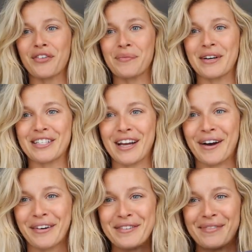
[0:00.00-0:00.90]
from my
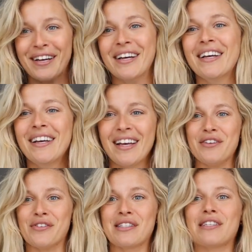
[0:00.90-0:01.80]
shower, but
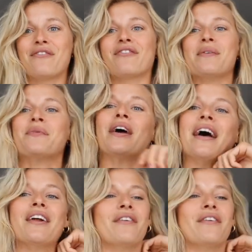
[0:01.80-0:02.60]
you just flip your head